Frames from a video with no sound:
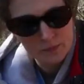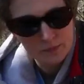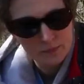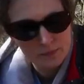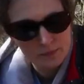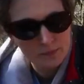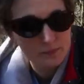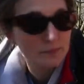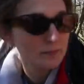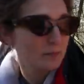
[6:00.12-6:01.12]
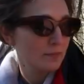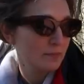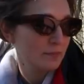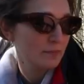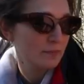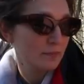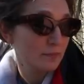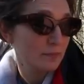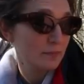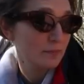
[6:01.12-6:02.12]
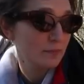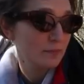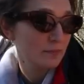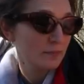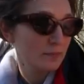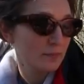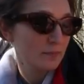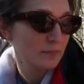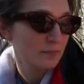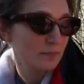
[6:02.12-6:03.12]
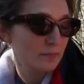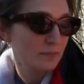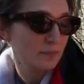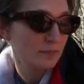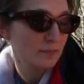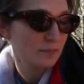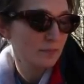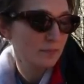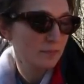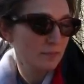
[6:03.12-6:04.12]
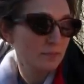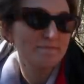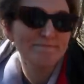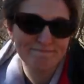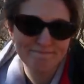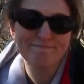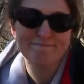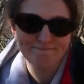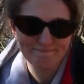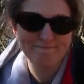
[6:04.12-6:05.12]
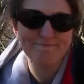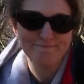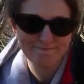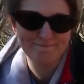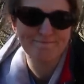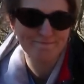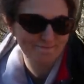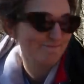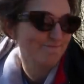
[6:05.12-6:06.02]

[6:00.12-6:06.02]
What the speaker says: [no speech]